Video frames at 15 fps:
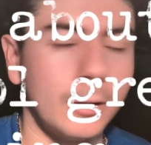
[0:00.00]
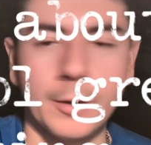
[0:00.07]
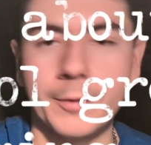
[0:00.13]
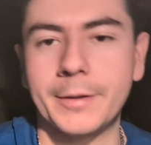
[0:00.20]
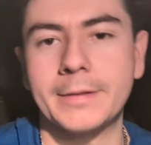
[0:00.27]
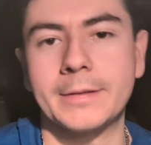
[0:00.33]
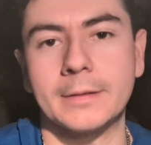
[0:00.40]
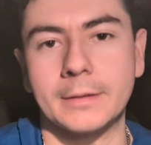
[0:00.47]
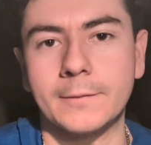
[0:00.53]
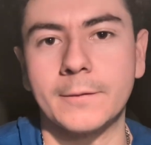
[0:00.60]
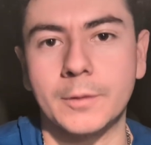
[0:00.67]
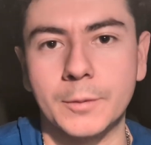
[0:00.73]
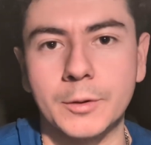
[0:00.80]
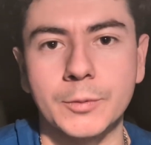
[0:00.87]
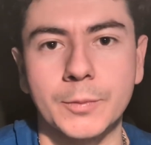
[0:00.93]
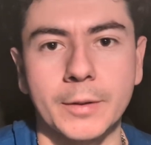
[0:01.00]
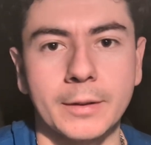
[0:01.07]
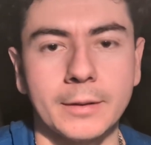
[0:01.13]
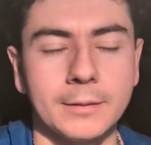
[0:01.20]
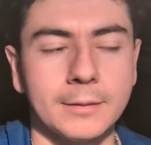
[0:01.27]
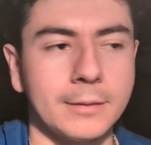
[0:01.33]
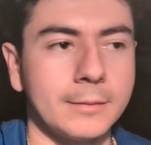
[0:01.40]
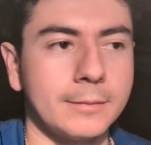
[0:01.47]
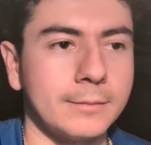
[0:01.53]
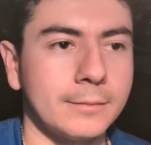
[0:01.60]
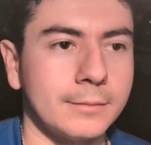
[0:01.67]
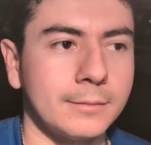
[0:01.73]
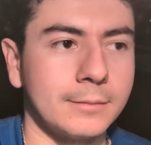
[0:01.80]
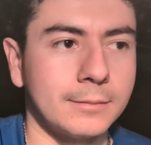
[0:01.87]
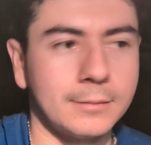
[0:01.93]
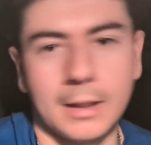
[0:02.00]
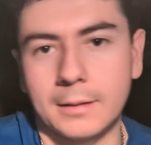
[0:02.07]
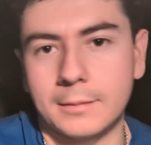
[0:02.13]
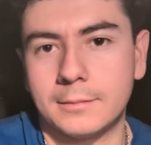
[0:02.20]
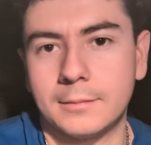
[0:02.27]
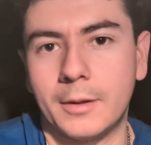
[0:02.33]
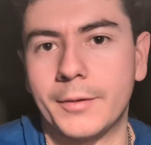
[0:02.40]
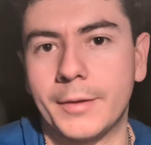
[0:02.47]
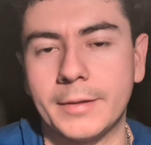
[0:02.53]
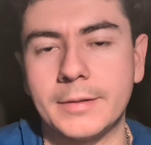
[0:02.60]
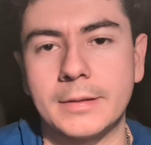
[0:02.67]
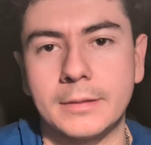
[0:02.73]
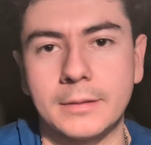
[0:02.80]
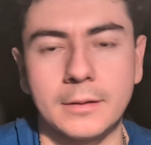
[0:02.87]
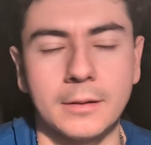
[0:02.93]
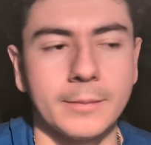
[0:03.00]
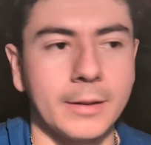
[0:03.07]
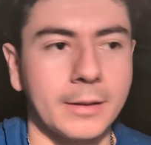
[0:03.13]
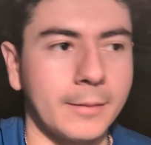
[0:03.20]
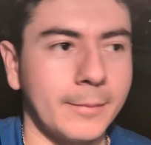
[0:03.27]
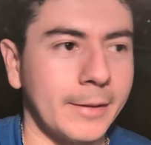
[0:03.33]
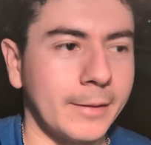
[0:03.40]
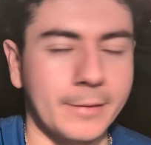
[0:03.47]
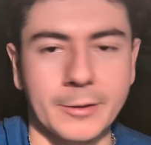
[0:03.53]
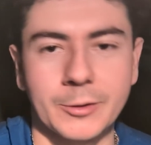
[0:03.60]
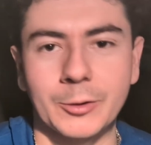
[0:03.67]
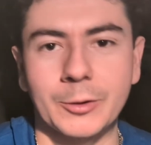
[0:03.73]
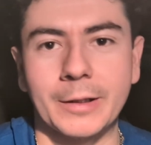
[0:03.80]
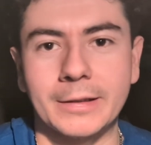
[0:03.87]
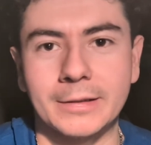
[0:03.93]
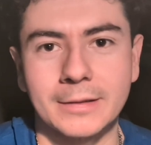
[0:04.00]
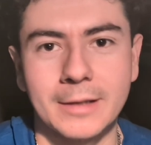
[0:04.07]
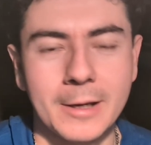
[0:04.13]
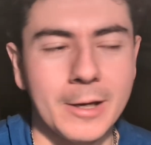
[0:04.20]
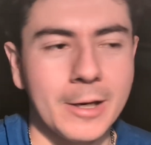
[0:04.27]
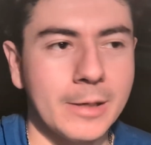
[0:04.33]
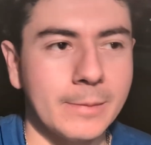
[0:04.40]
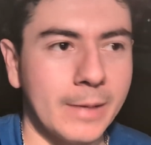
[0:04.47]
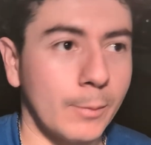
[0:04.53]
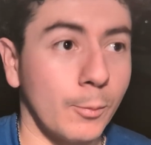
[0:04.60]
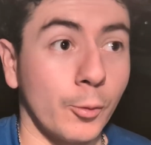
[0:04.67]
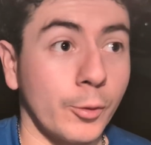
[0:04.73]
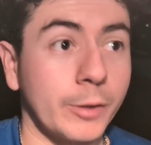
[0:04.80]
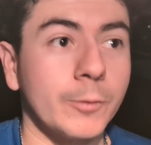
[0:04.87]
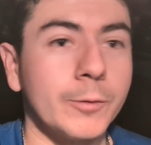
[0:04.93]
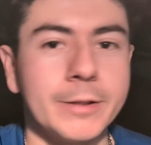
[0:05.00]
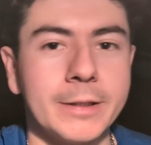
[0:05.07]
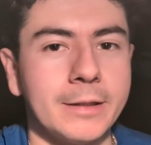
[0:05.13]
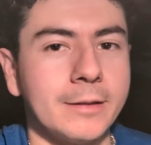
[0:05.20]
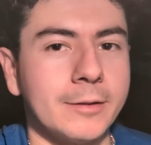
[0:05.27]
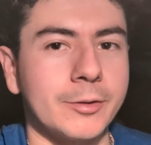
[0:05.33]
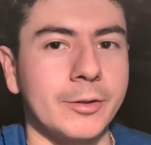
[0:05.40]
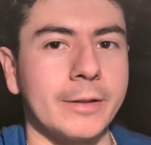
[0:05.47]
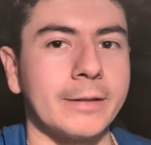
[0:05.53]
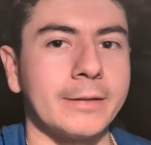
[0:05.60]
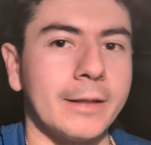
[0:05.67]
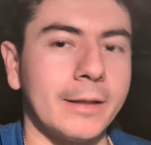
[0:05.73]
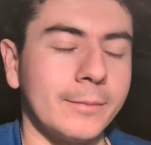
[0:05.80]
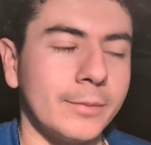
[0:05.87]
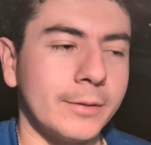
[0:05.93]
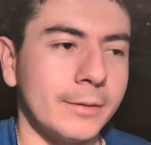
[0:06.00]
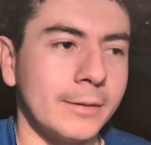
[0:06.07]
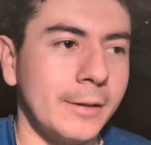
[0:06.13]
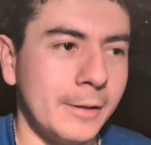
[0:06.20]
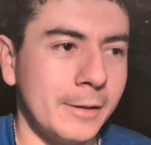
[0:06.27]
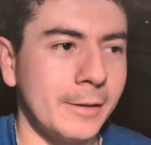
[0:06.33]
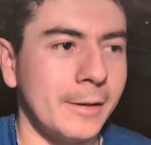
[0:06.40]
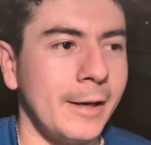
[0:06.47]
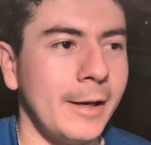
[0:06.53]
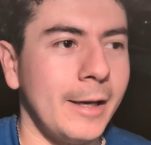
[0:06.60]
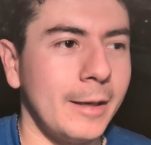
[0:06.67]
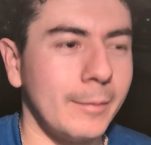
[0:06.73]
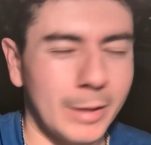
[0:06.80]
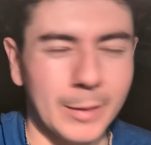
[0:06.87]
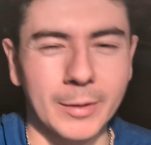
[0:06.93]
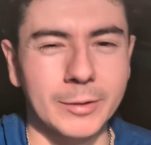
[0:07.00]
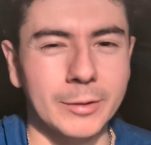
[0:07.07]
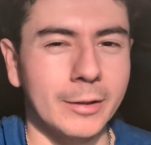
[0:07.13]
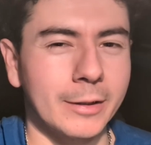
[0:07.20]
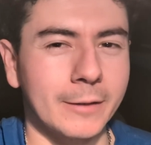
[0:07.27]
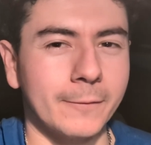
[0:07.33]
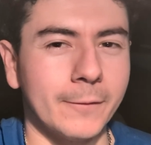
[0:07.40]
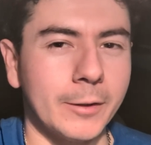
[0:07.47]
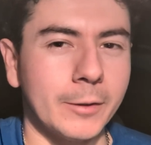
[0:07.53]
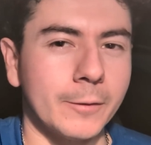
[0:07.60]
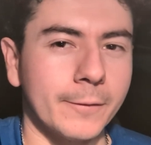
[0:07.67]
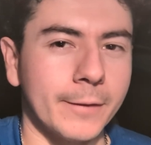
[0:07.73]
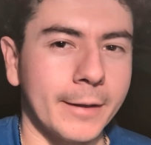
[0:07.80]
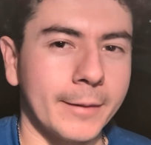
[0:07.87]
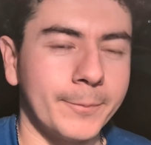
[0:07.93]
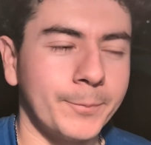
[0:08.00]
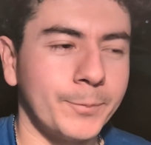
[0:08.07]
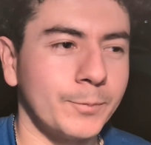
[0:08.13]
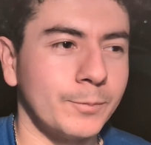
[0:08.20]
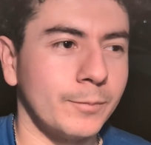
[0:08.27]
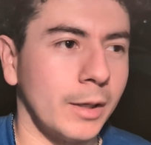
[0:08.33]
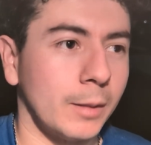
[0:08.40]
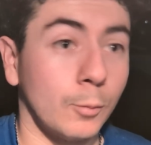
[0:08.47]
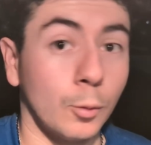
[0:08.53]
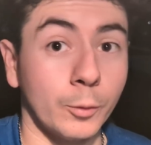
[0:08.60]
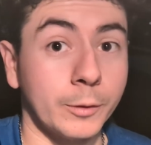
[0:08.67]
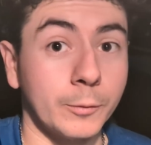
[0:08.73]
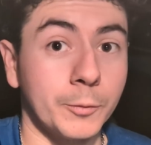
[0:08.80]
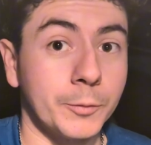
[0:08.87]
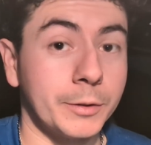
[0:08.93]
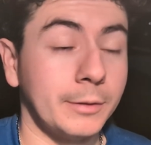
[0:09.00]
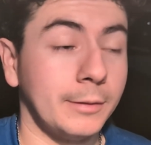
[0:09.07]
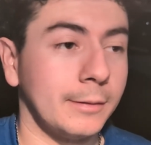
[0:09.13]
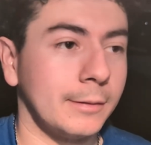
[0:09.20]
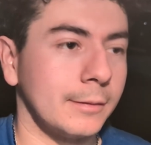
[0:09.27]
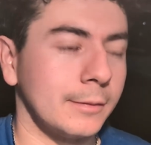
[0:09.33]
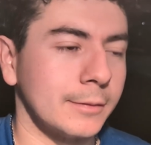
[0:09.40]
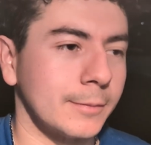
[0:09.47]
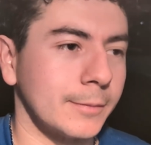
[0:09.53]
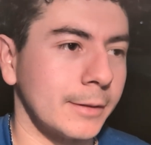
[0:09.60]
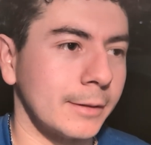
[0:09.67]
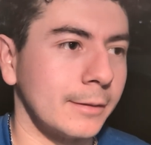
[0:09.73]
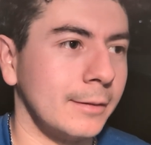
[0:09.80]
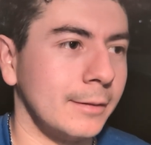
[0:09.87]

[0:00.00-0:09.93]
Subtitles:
know, authentic for the most part. Yeah, authentic. You know, I'm not gonna show you guys my morning routine and shit like that, but maybe I'll do like a video of that, my morning routine or something,